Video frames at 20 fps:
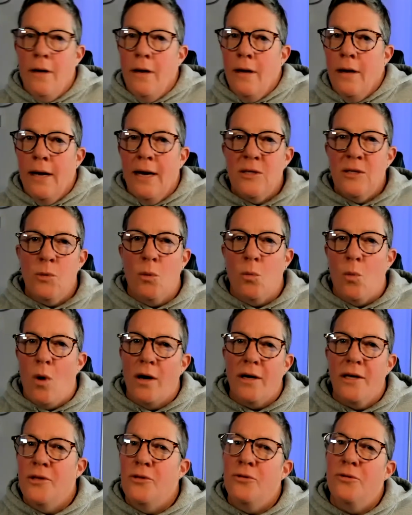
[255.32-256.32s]
As we're
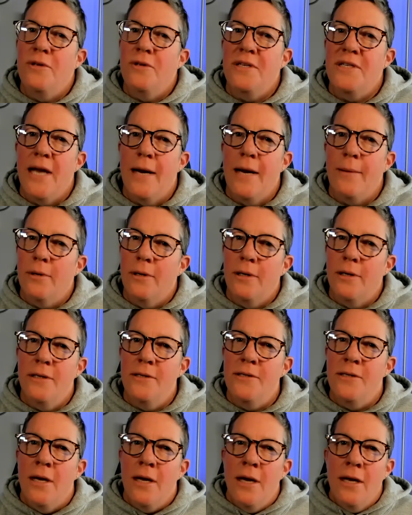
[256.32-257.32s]
walking through these
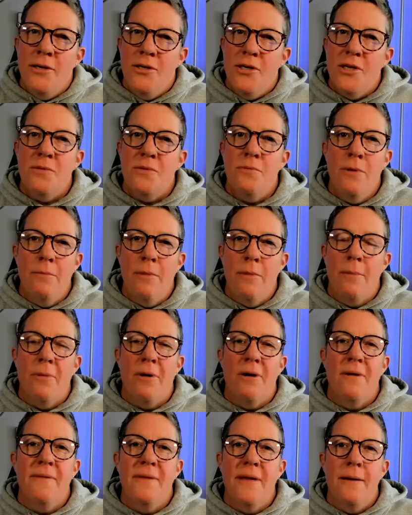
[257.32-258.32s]
neighborhoods, just
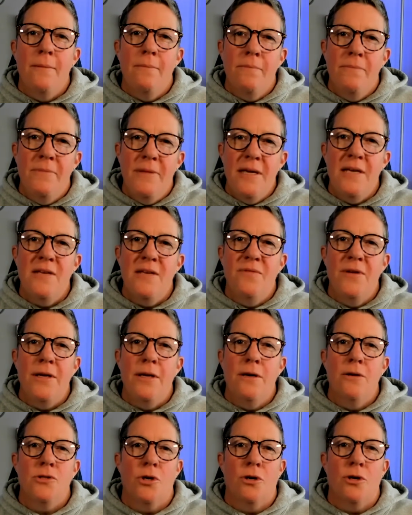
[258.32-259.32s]
remember that these
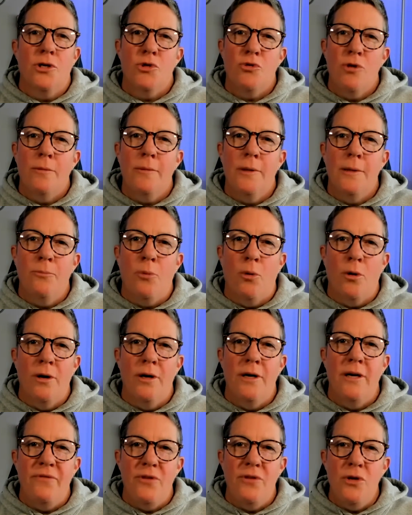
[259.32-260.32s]
videos are extremely
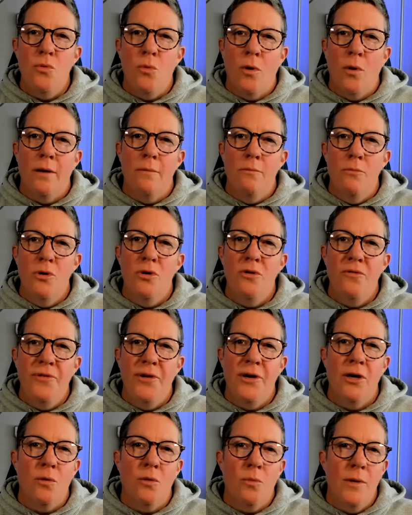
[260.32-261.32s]
important if you want to move
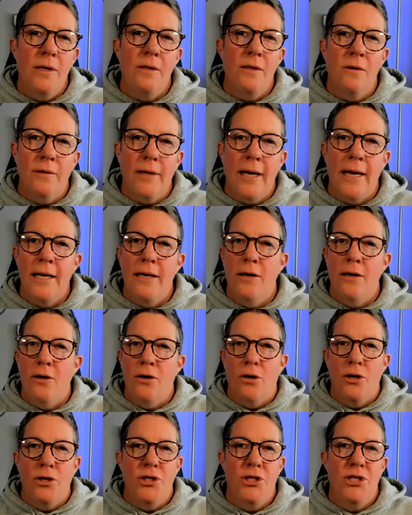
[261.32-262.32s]
here, relocate here,
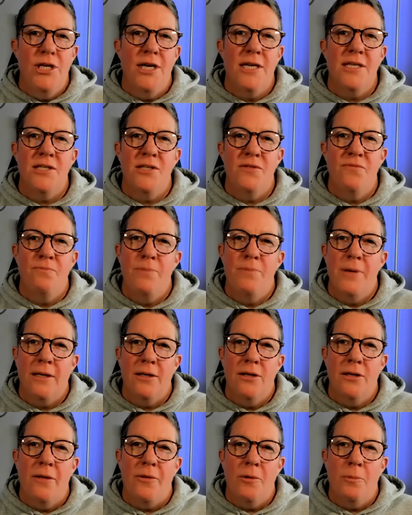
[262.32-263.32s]
or just pick
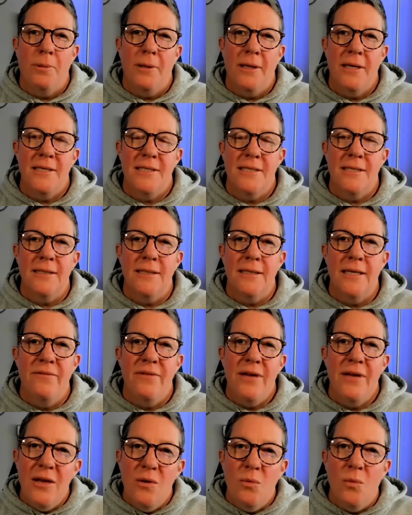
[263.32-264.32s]
another place to live
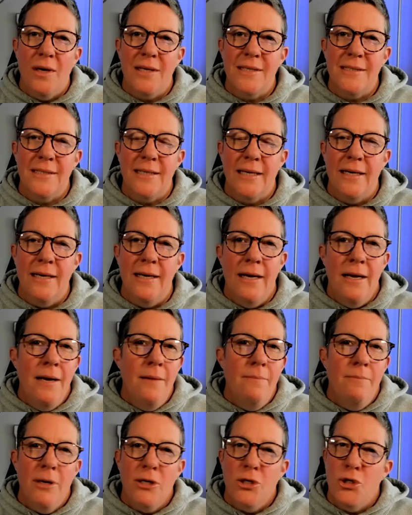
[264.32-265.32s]
in West Linn.
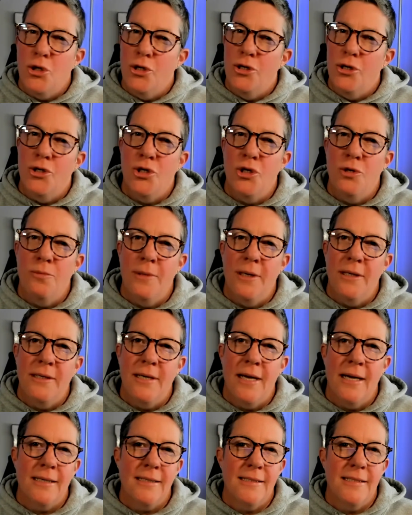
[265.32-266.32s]
Make sure you shoot me a
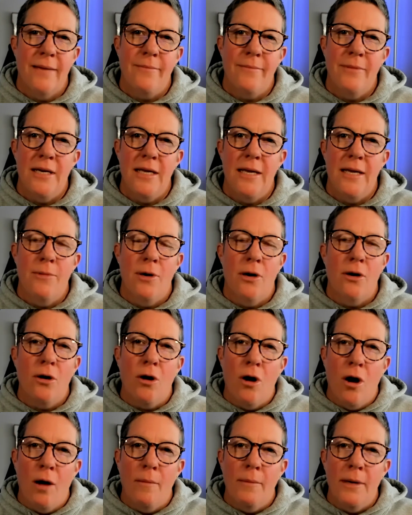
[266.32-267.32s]
text, send me an email,
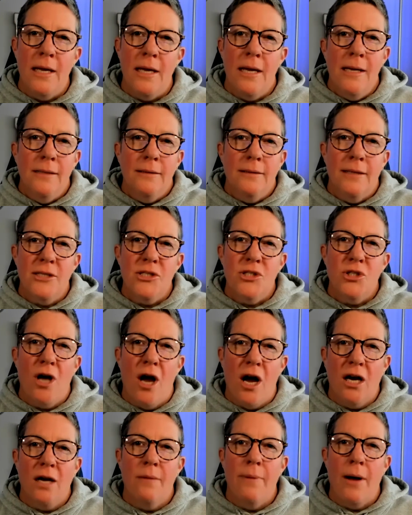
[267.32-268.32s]
call me. Let's
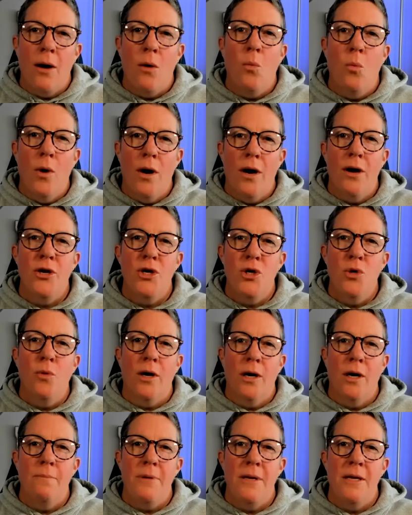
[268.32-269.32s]
talk about where you
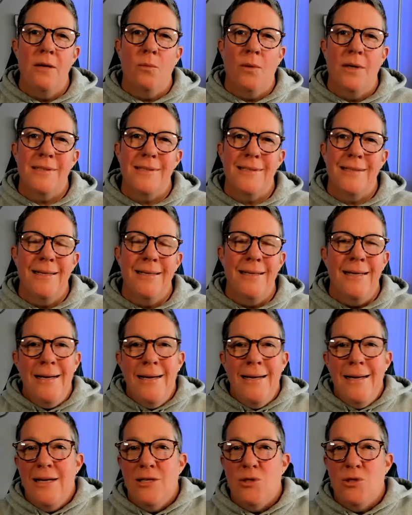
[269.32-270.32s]
want to be in West Linn.
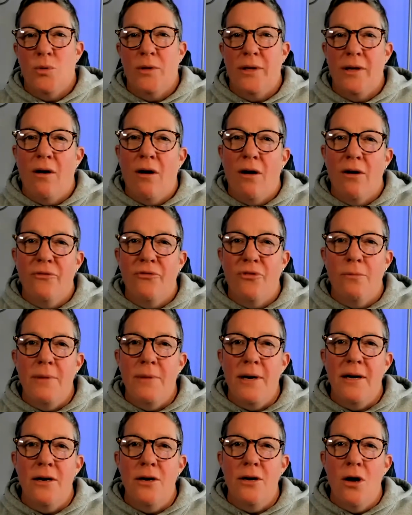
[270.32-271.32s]
It's really hard for me
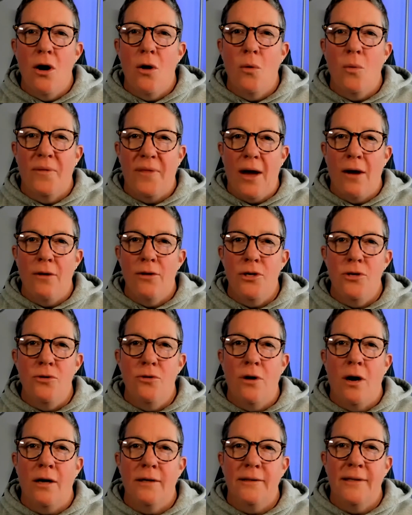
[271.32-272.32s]
to know without you
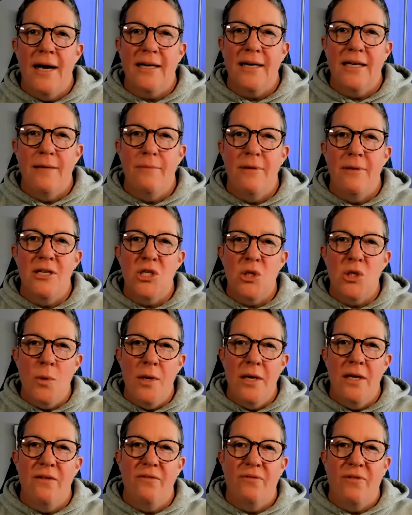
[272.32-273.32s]
contacting me, so we
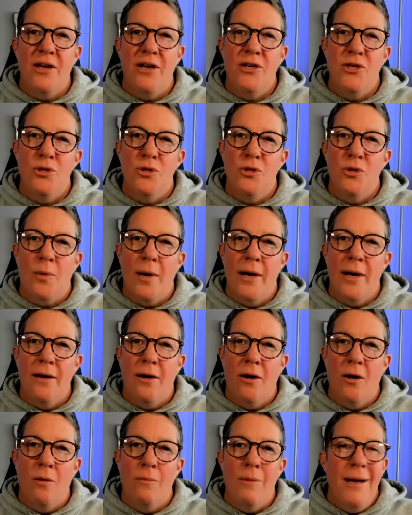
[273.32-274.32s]
can find you the right
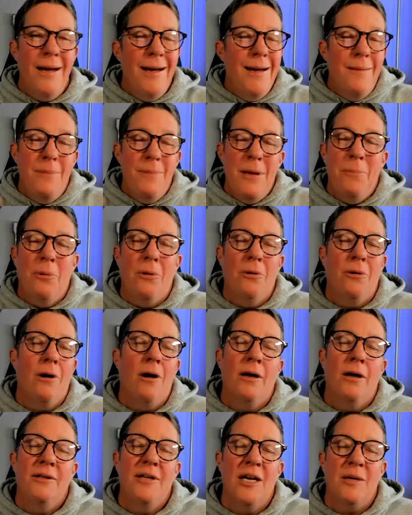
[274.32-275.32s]
home. People
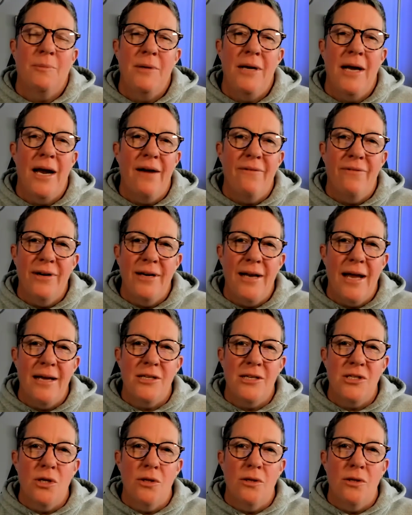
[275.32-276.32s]
contact me every day
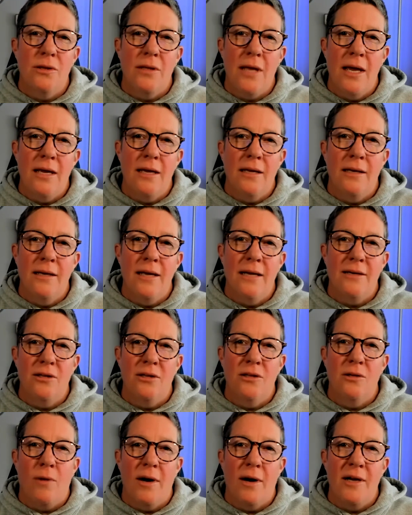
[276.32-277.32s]
so that they can get to
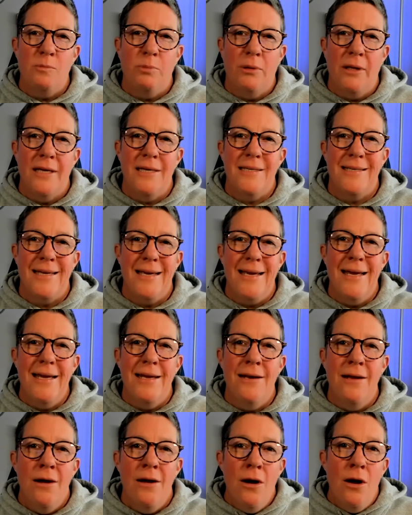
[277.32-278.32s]
the right place
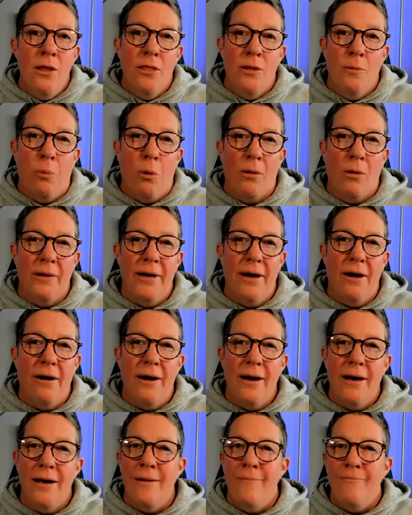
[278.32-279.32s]
in the Portland
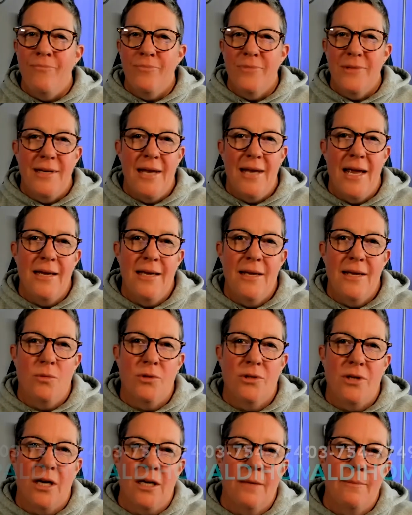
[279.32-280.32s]
area. Today, again, we're
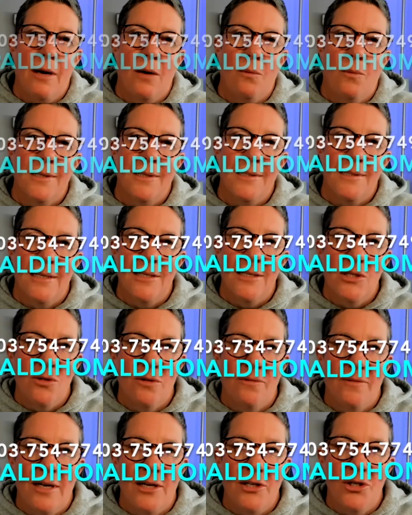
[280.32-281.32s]
talking about West Linn, so
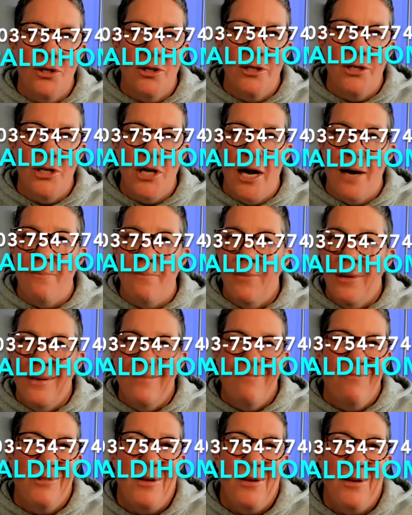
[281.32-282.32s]
if that's your jam,
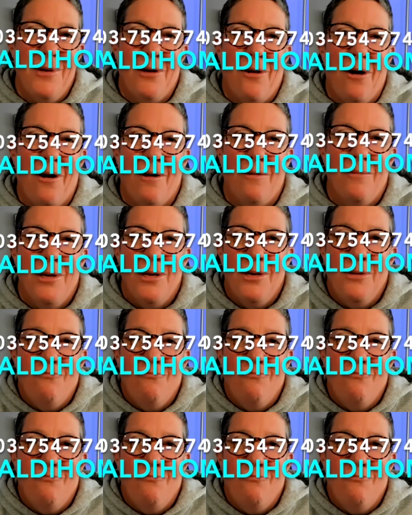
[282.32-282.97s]
give me a call.